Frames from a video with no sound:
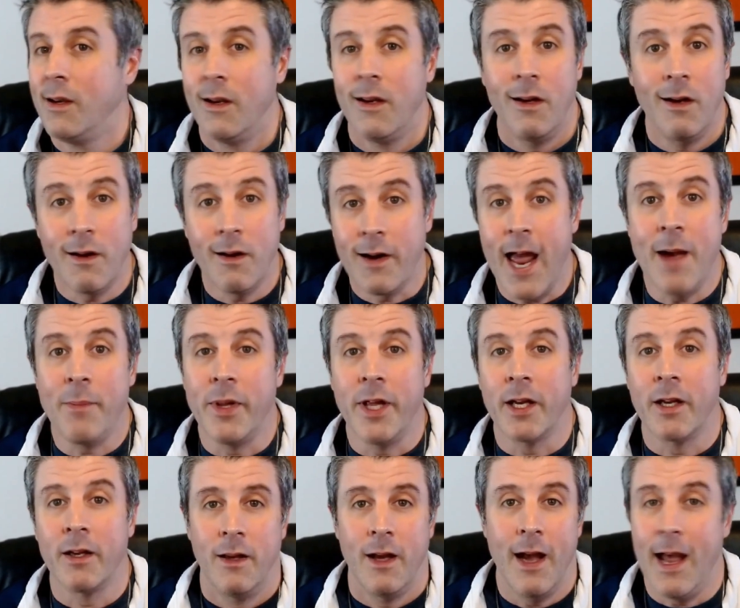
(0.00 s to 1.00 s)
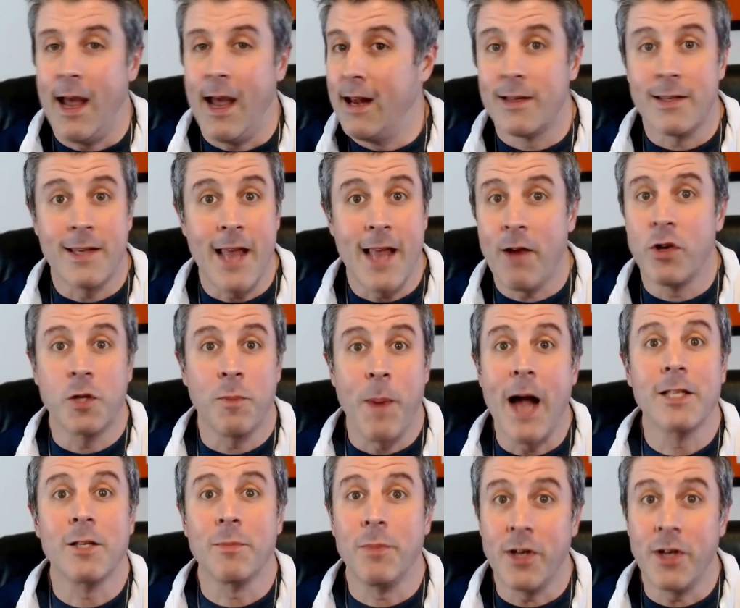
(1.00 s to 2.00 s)
you're gambling, and it's not
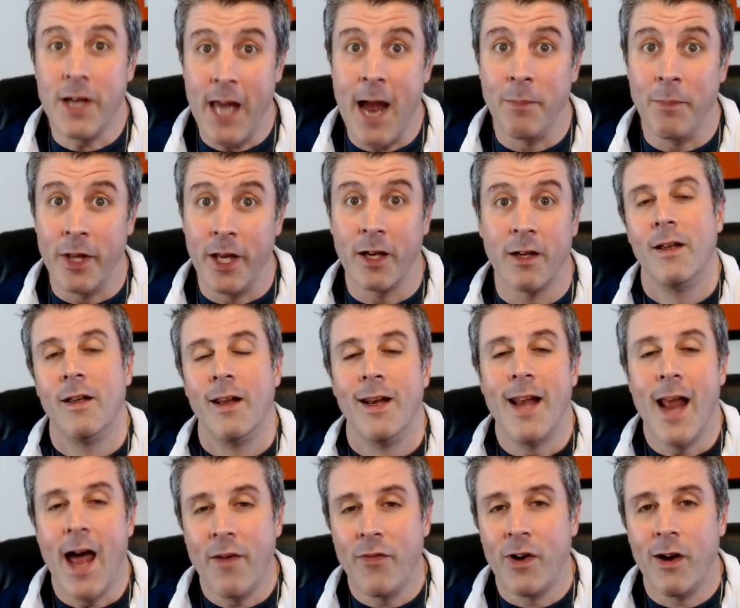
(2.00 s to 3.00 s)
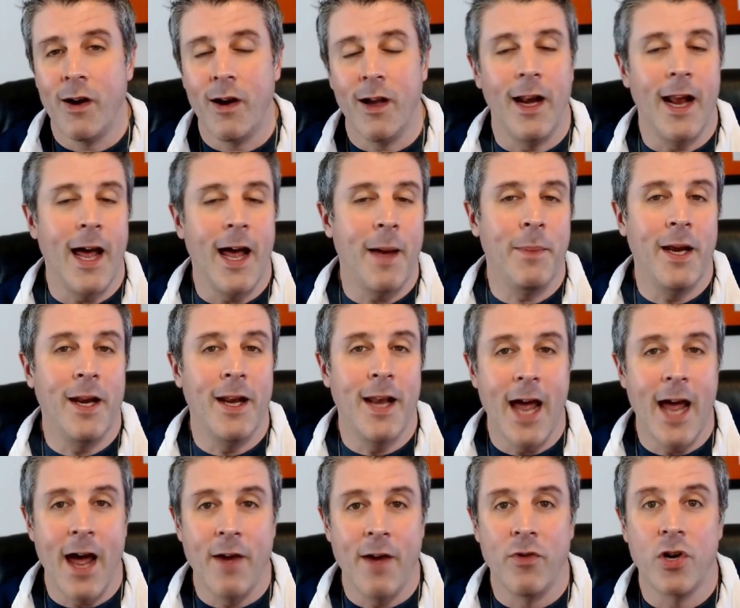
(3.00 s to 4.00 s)
responsible gambling. Never, and I mean
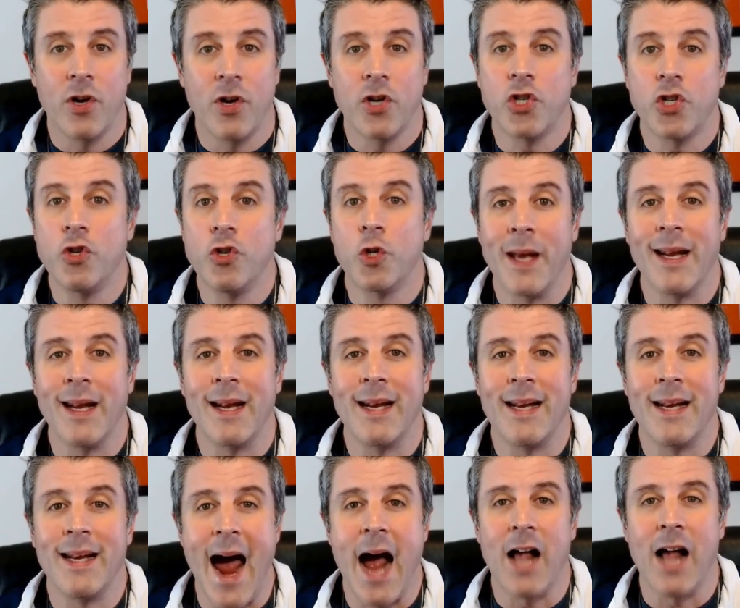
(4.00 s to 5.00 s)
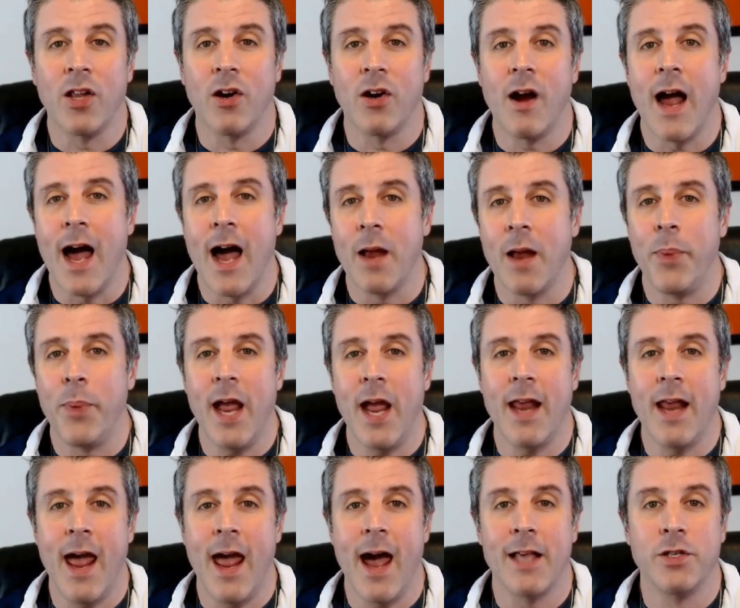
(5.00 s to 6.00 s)
never, should you spend $1 on paid
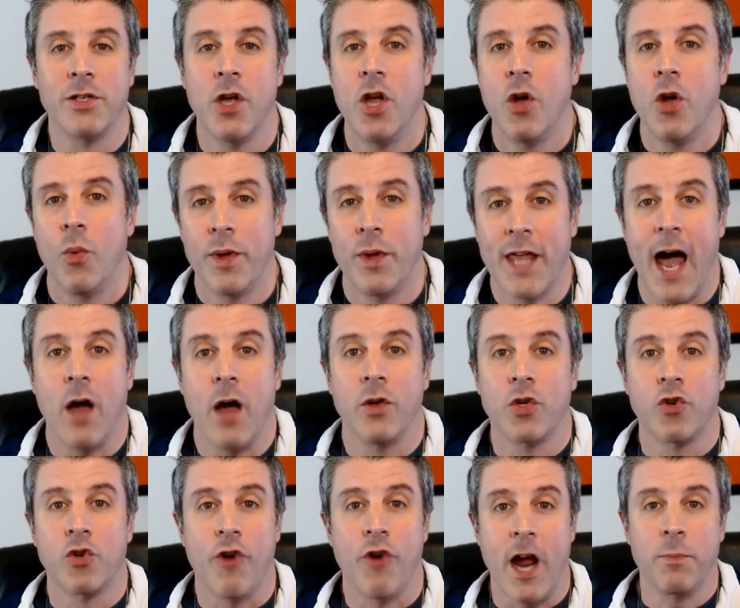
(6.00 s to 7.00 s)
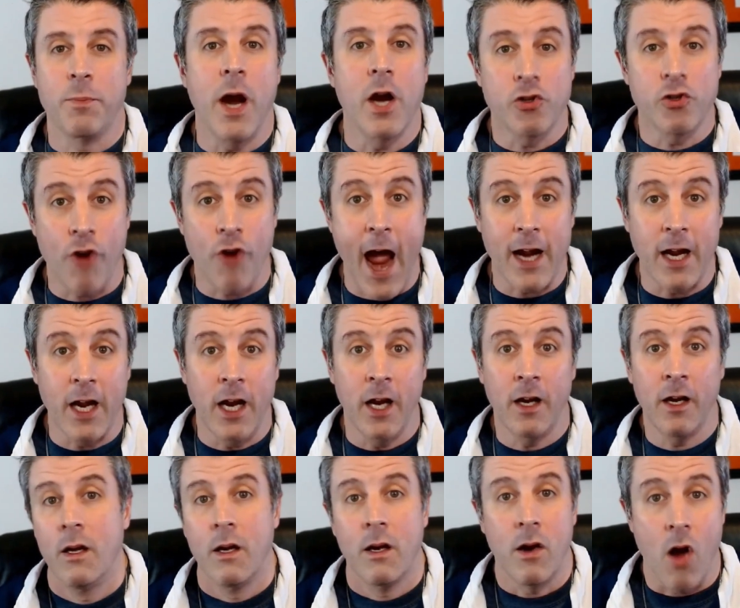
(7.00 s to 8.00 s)
ads without transparent tracking,
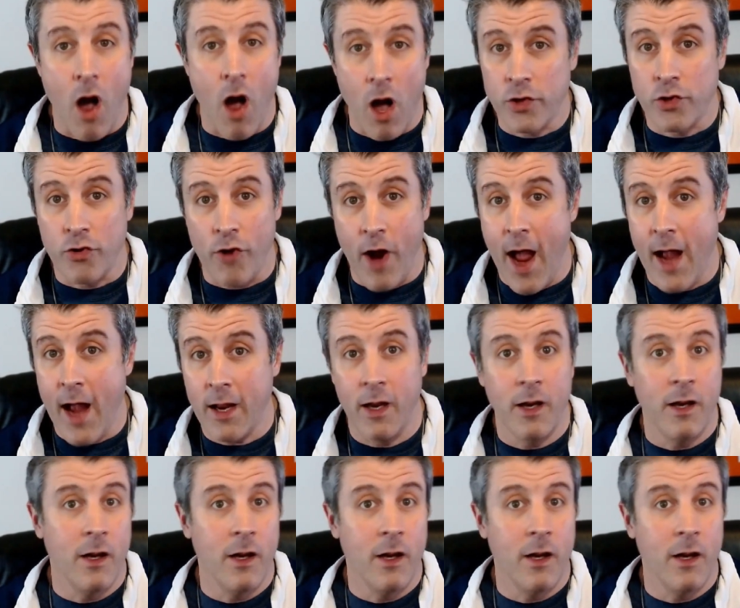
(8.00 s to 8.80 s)
call tracking,